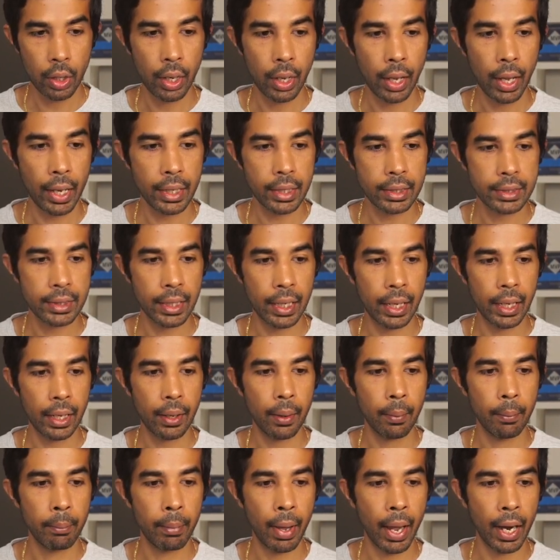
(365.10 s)
and say
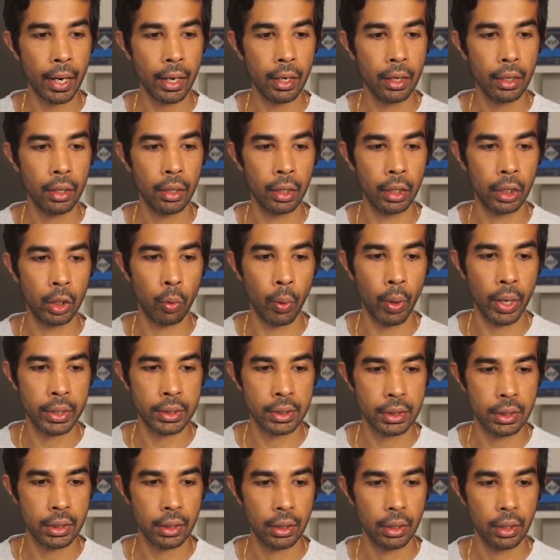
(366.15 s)
bad
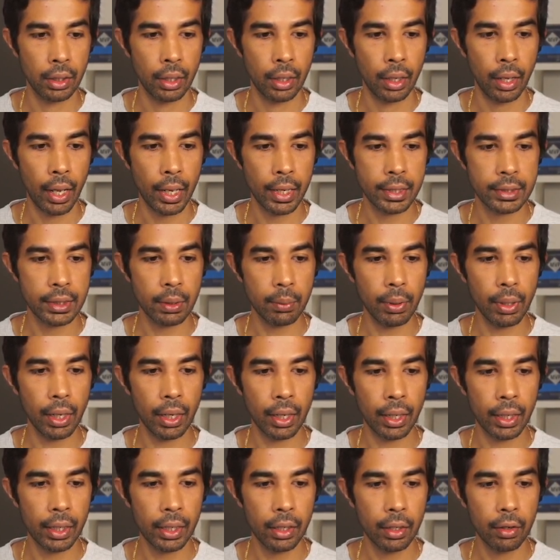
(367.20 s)
request. And
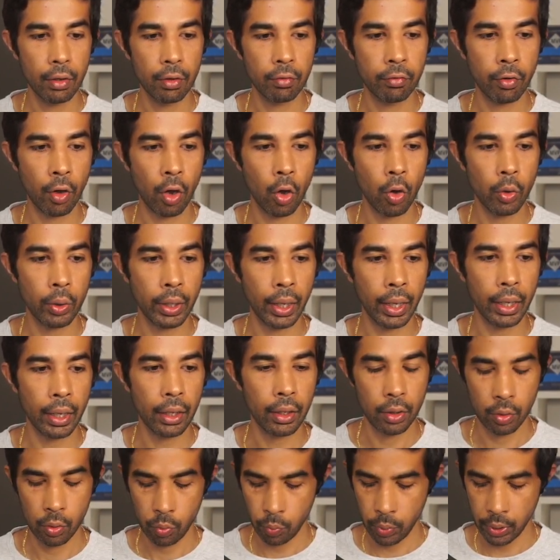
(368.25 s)
similarly, for OK,
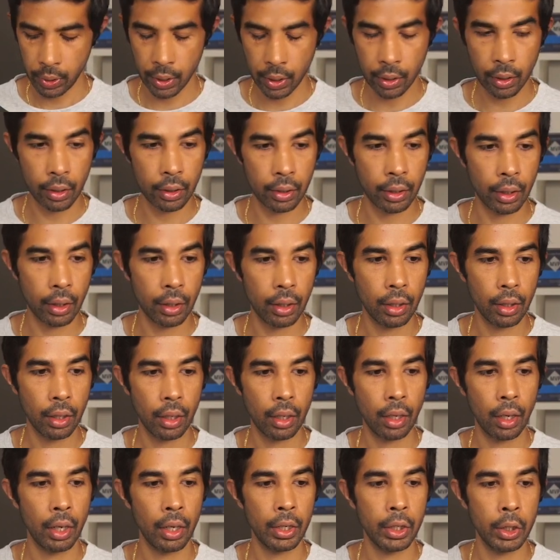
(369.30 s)
we can return
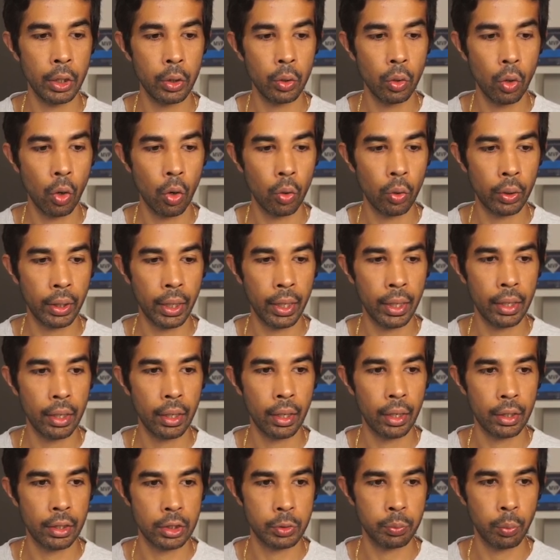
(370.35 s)
a new OK
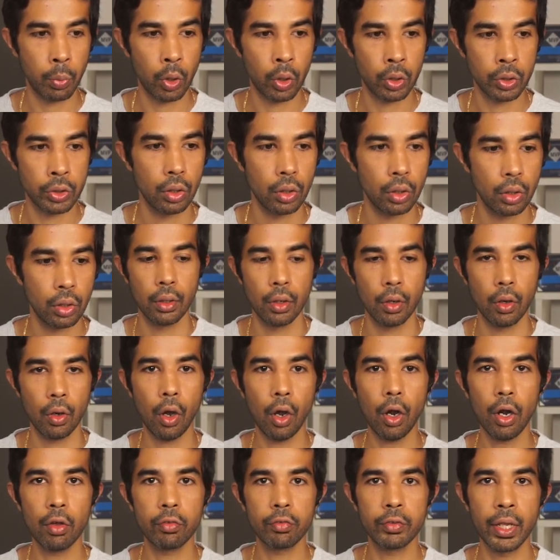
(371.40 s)
response.
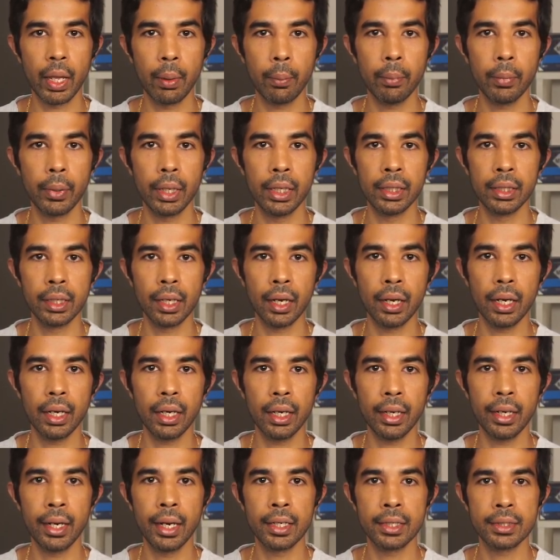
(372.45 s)
All of them
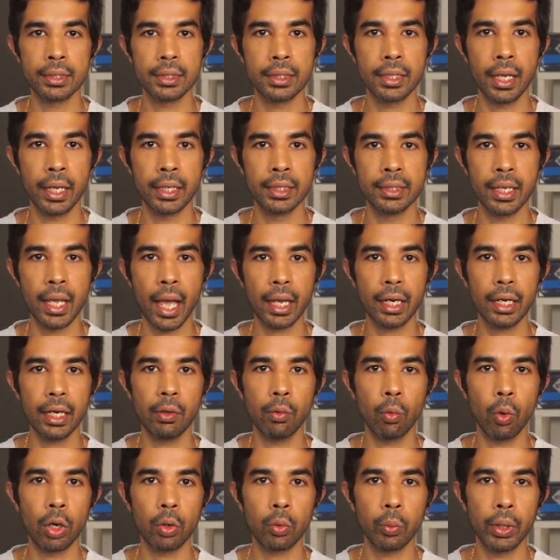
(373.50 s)
internally does exactly
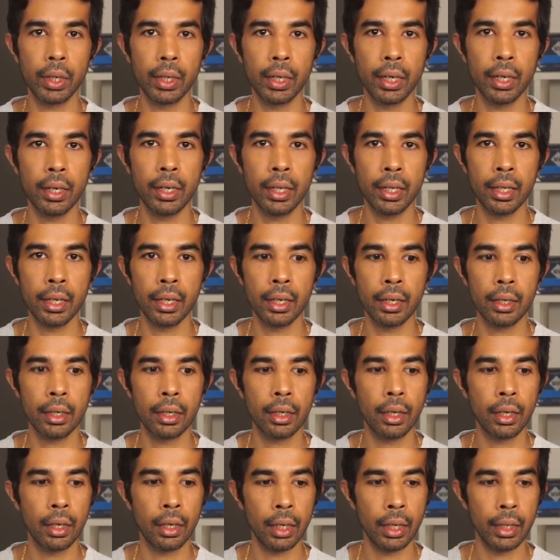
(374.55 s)
what we did here
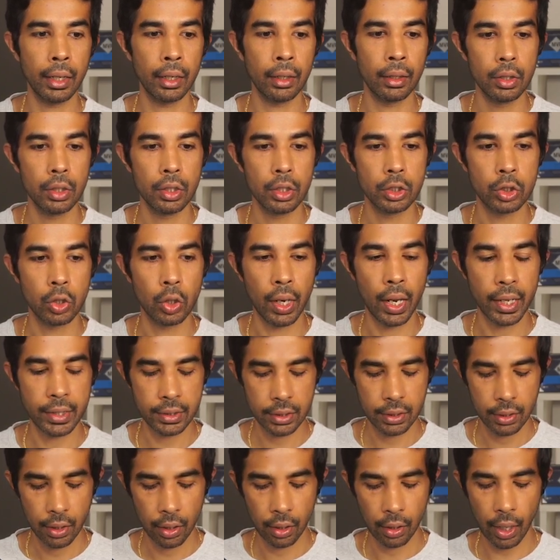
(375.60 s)
earlier. So
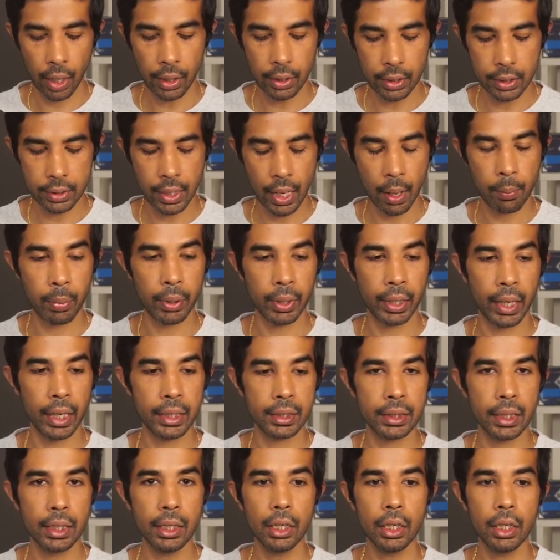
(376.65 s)
let's run this
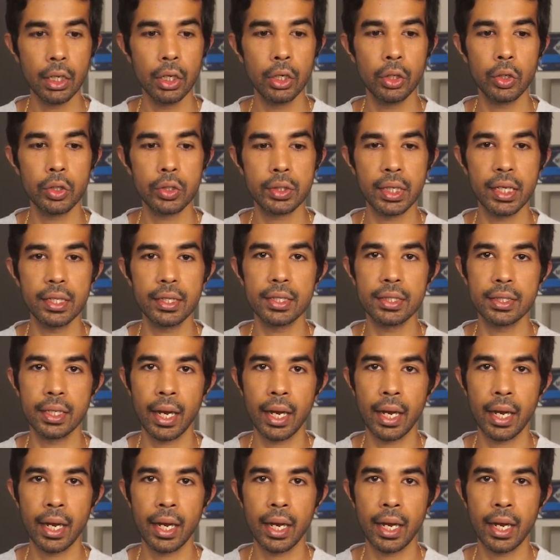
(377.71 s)
application to see this in